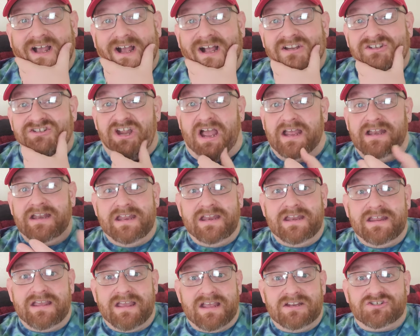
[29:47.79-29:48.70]
gosh, I
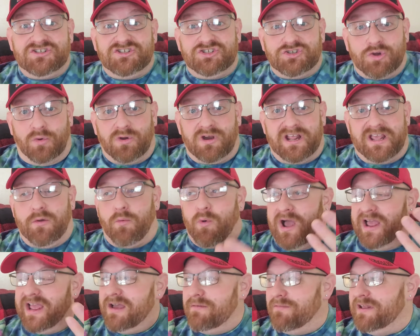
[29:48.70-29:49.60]
need to get Shorty.
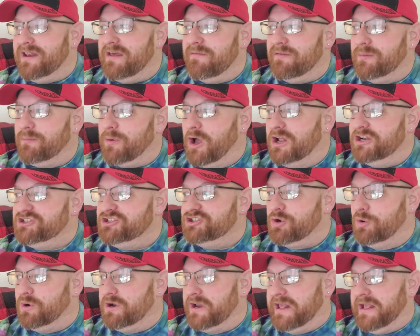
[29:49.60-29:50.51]
Why have I never bought
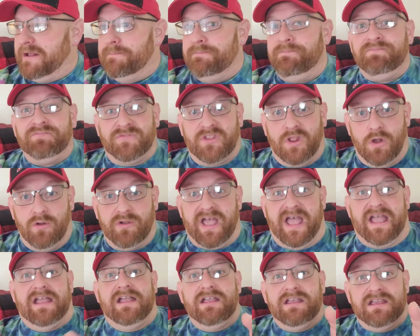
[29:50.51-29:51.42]
Shorty?
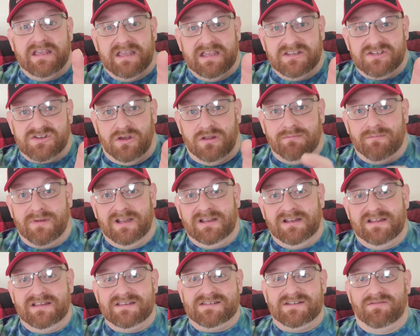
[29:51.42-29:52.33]
Okay, he's on my
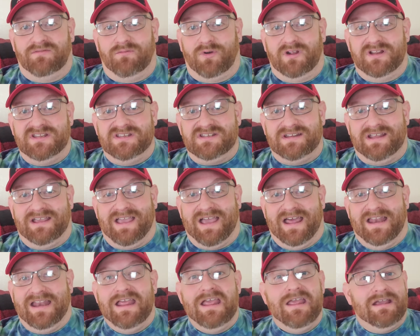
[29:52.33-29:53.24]
list of ones to
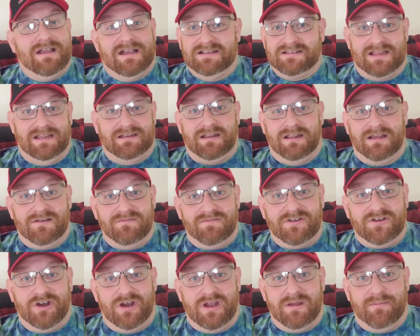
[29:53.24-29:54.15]
get. Because I
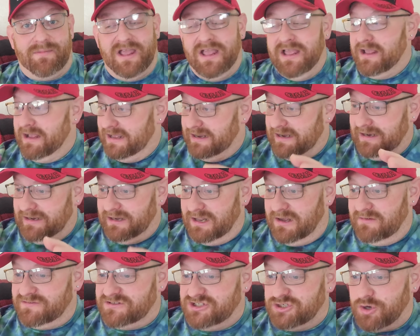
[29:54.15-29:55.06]
love Grimm and I
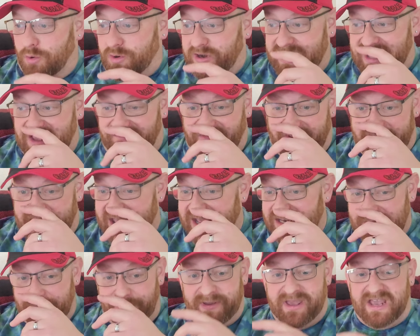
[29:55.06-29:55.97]
love Shorty. If I
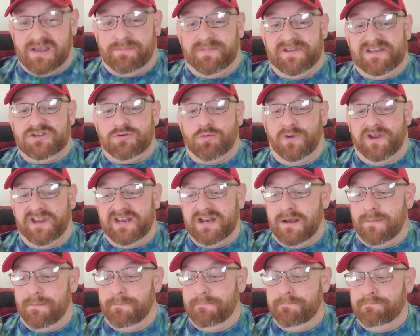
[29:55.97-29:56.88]
had to pick between
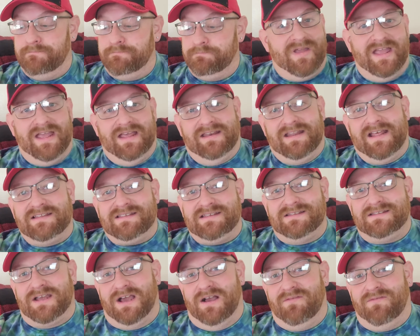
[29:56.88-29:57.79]
them, man, that's
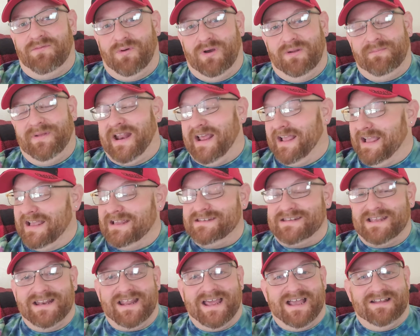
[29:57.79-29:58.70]
a tough one. But I
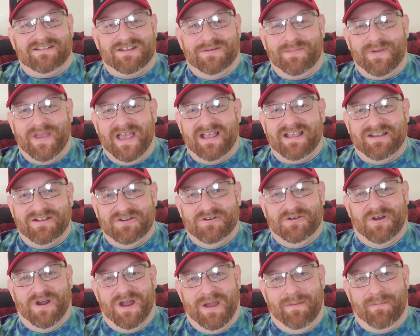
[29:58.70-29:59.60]
guess I'd have to pick
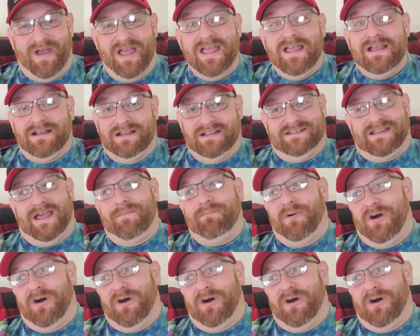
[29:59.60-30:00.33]
Grimm. Because I